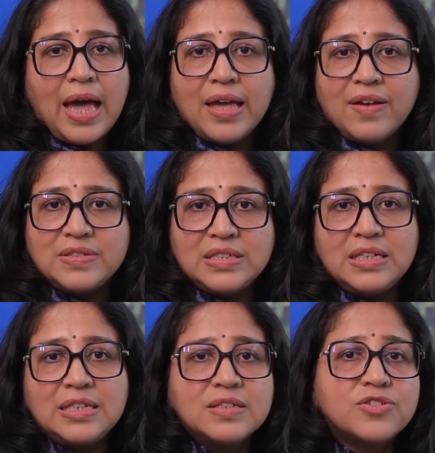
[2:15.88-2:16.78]
I have
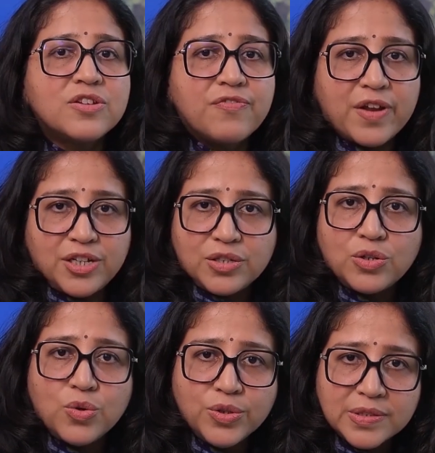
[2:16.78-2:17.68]
seen it as a
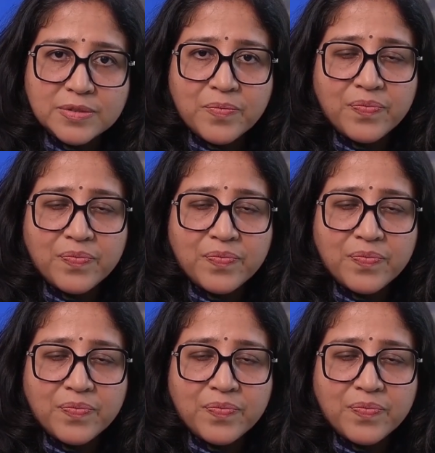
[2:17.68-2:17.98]
refresher course,